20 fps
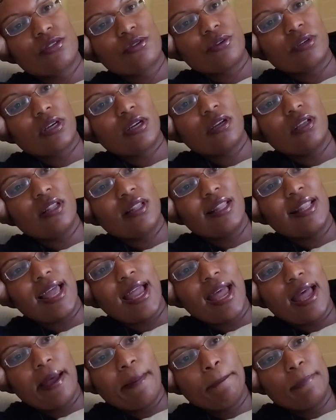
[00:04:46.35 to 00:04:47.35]
going to
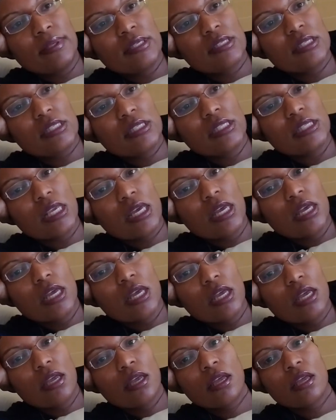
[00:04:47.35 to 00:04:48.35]
collapse.
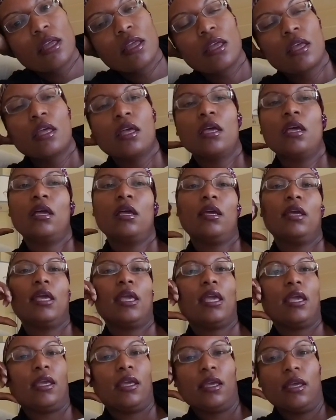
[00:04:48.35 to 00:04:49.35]

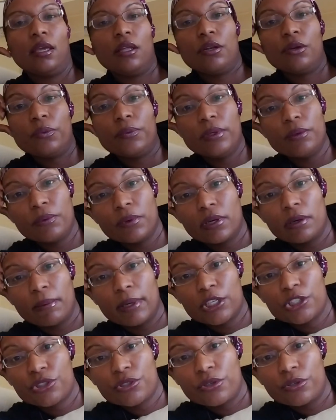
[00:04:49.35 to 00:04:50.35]
And we want to
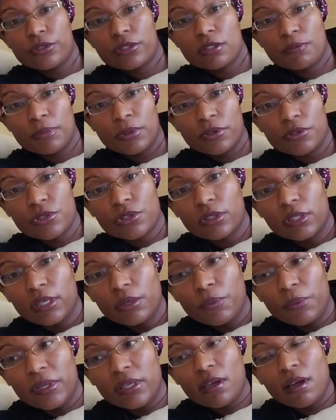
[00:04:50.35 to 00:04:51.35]
make sure spiritually
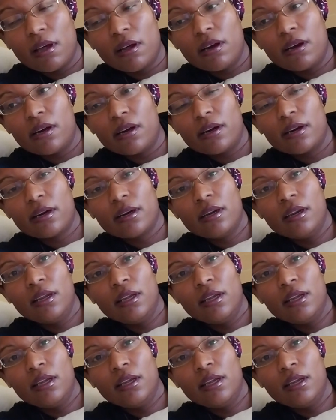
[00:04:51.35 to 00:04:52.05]
we are